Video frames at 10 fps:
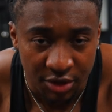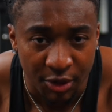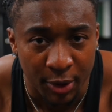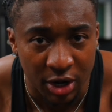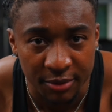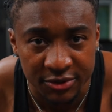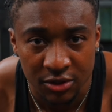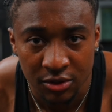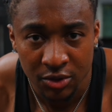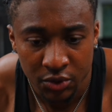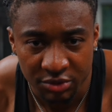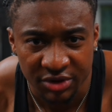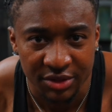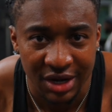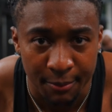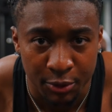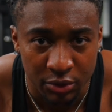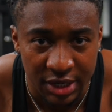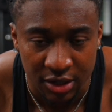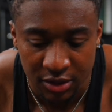the pull-ups, we've done the lat
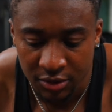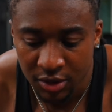pull down.